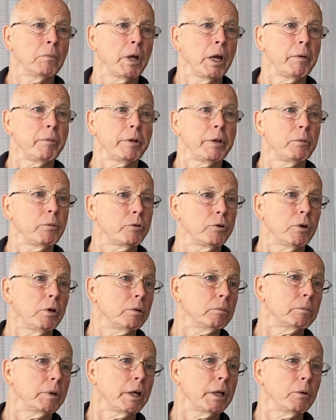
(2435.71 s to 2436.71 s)
Everything was
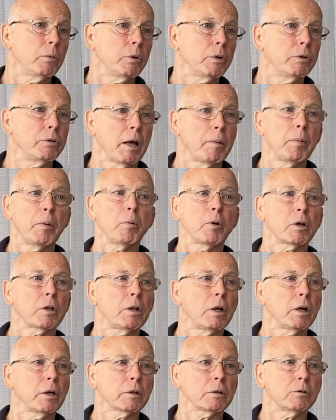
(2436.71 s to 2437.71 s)
good. Then it was, I remember
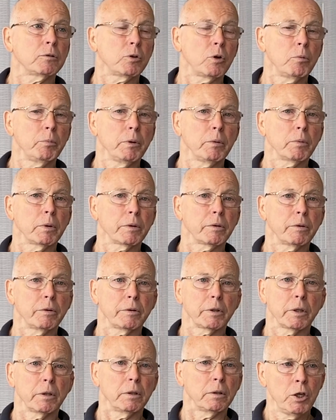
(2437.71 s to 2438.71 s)
Clark told me once, he
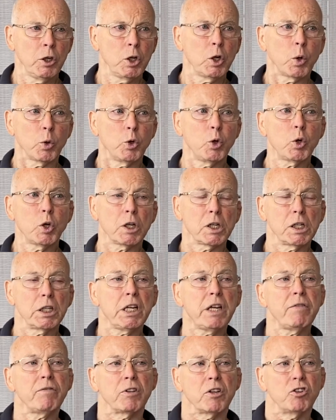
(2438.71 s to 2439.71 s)
said, you know, you can
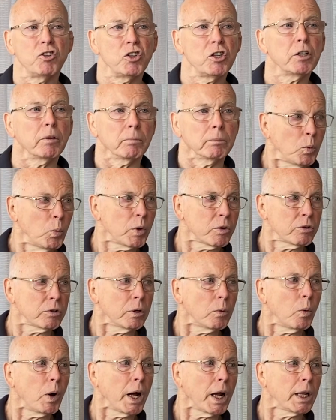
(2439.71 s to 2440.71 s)
leave the gym once
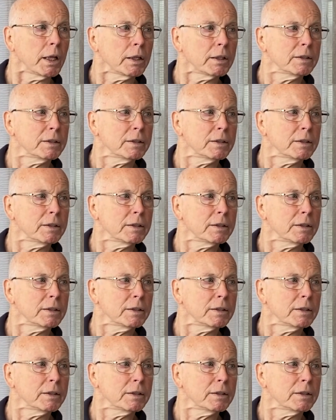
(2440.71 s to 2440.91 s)
in a while.